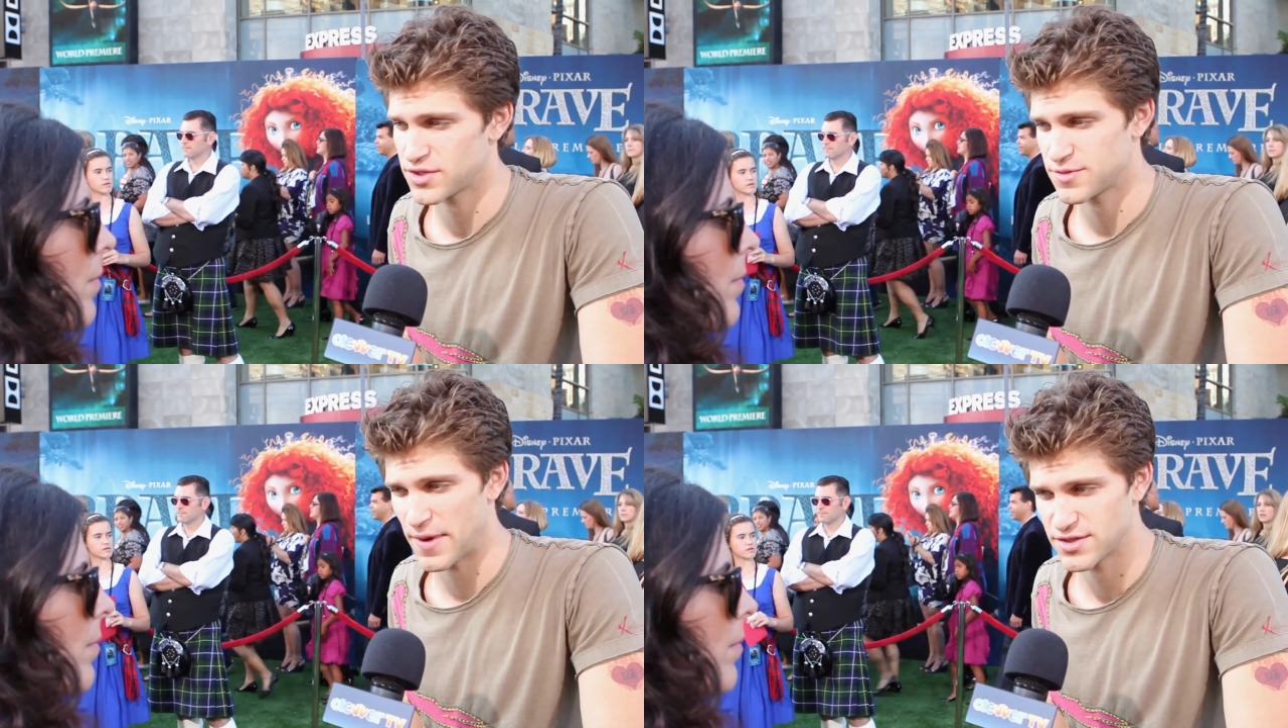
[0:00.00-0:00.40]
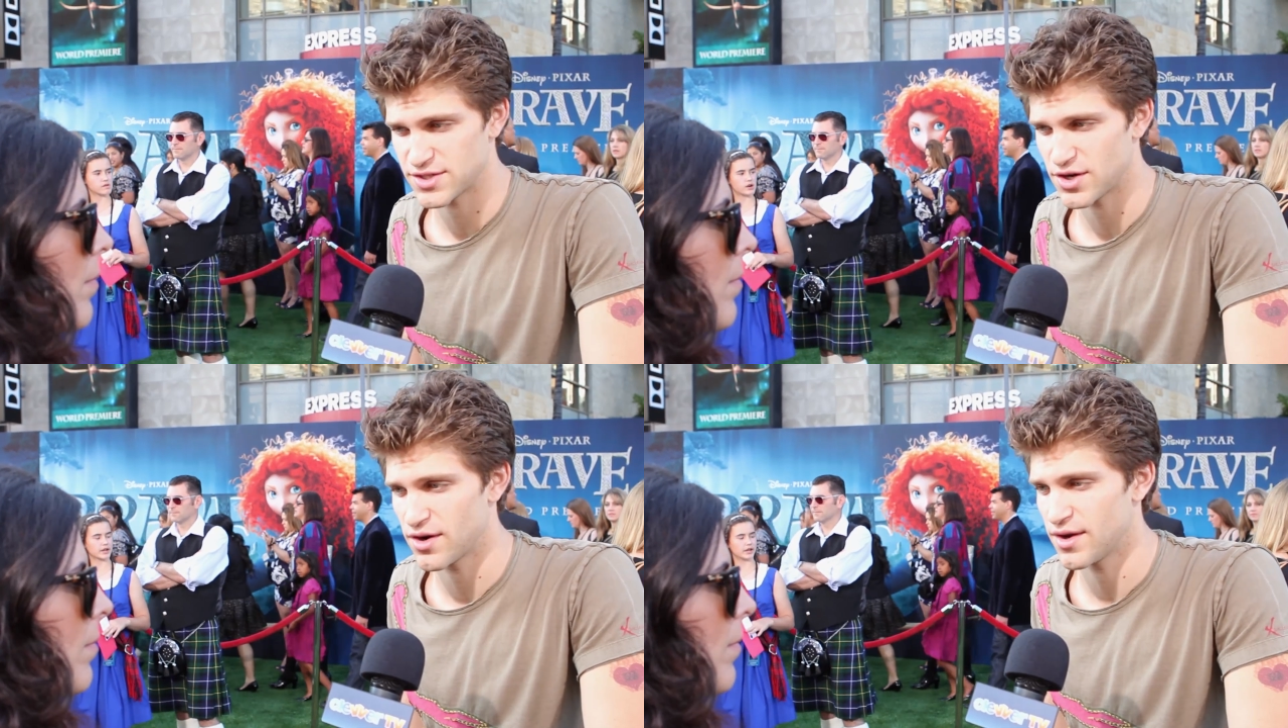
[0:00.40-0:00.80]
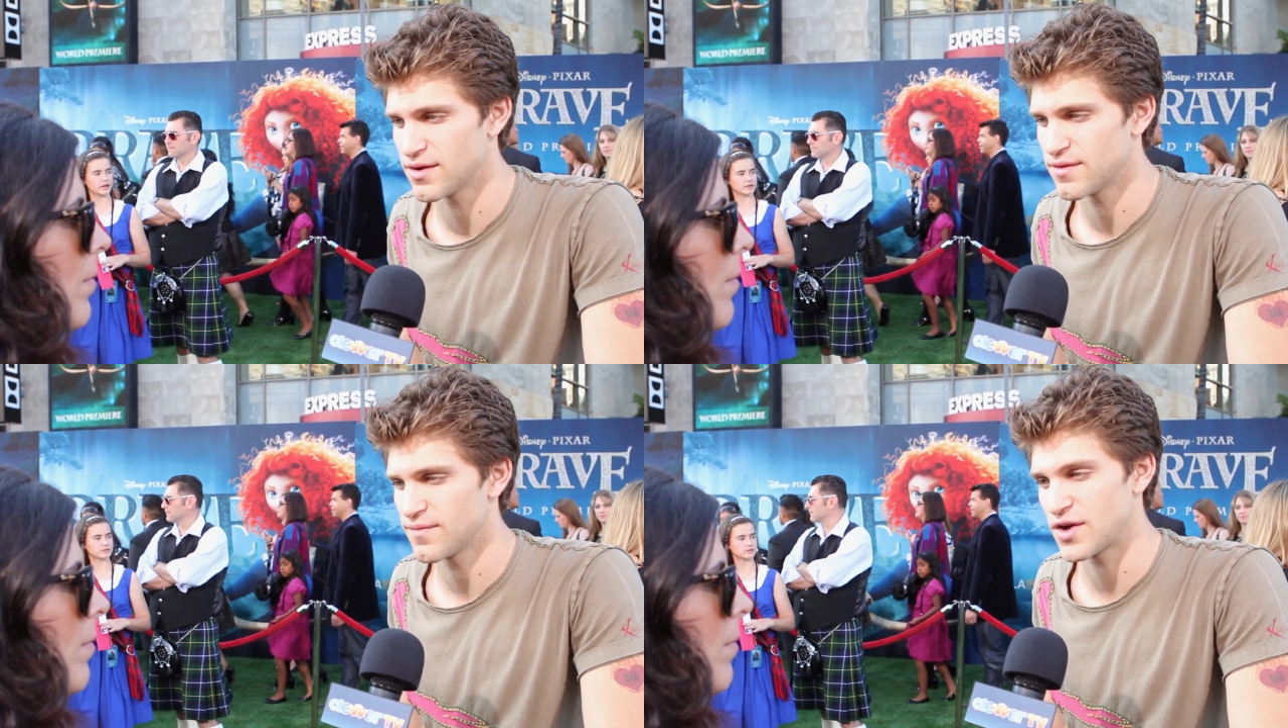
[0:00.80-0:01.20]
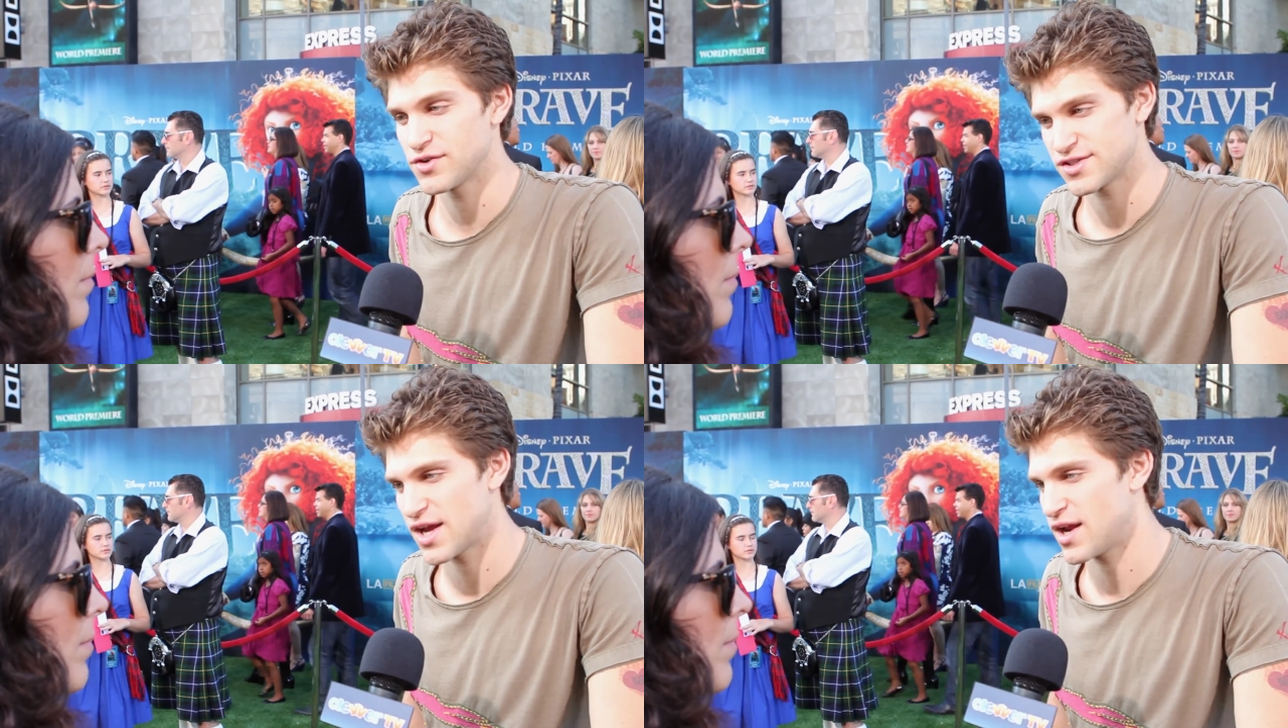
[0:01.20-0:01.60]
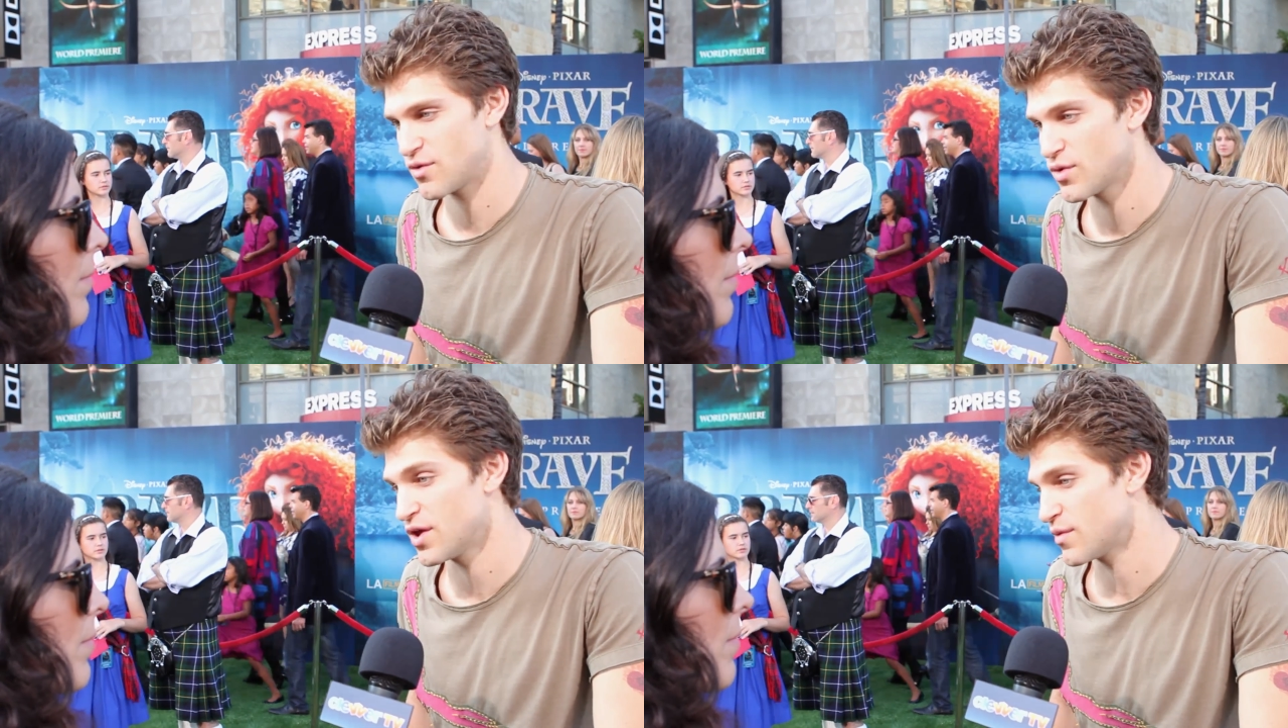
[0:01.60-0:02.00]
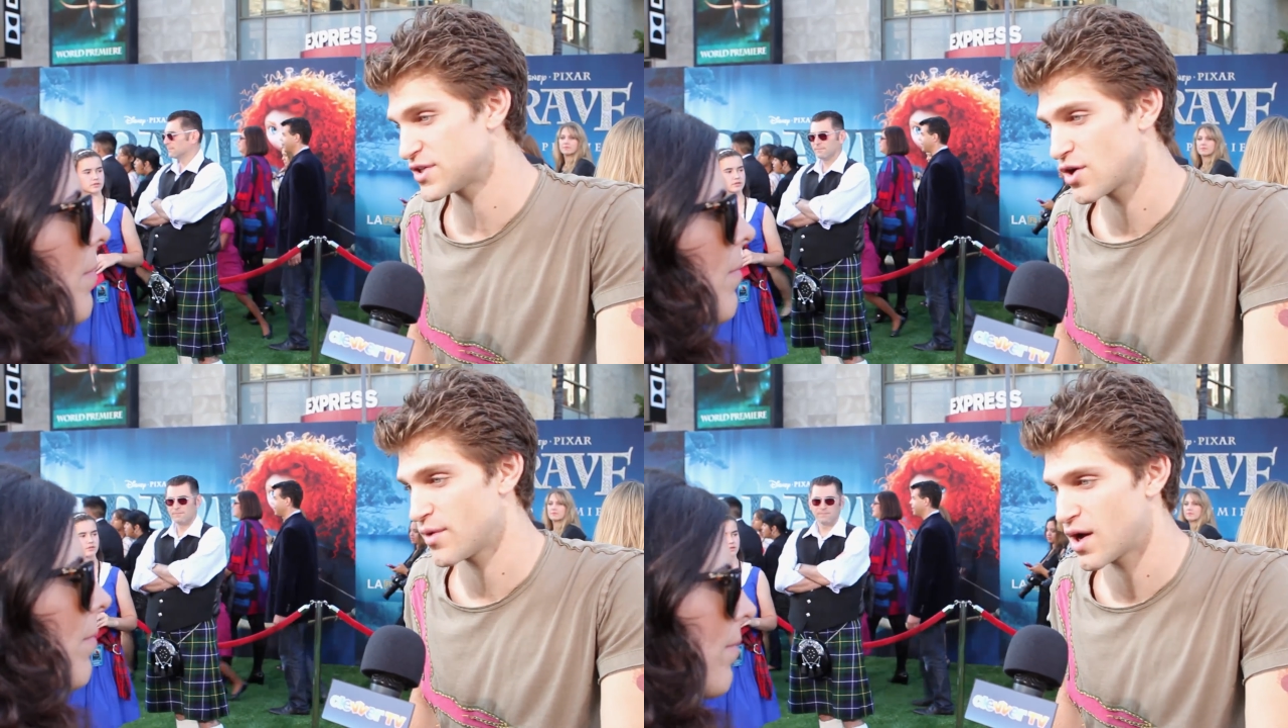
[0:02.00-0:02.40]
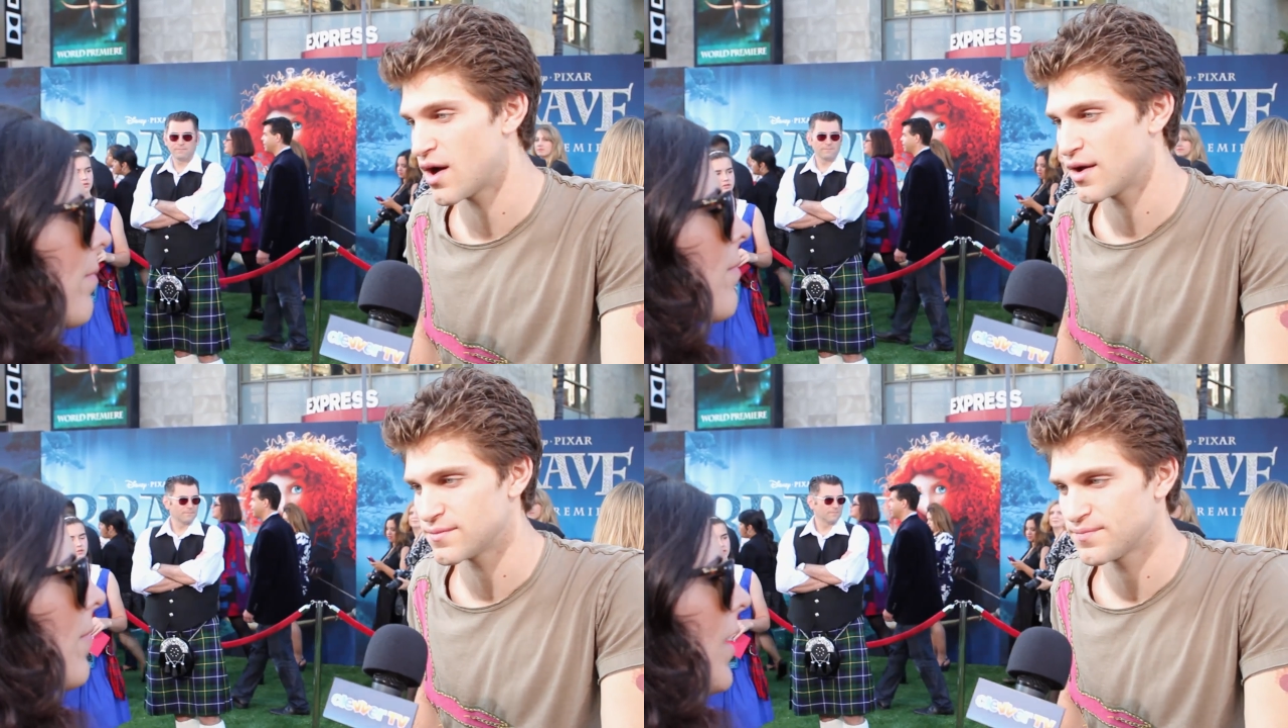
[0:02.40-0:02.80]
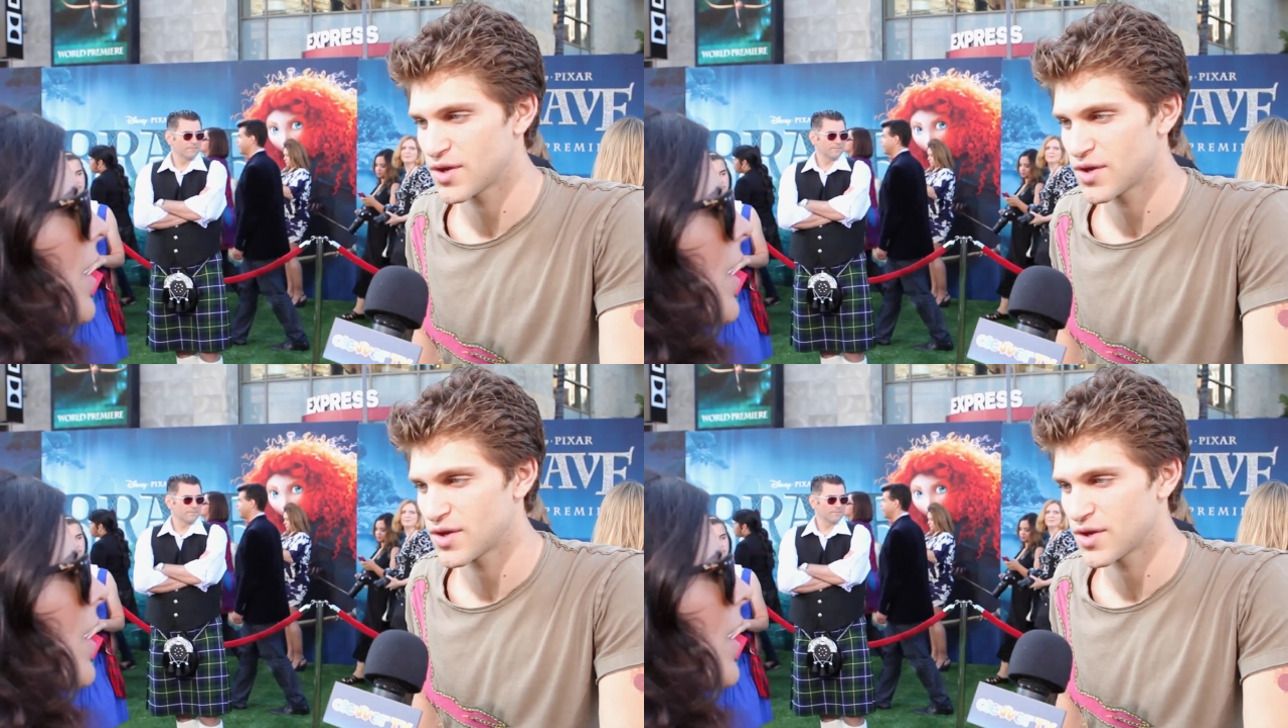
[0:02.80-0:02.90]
Spencer and understanding really what's going on.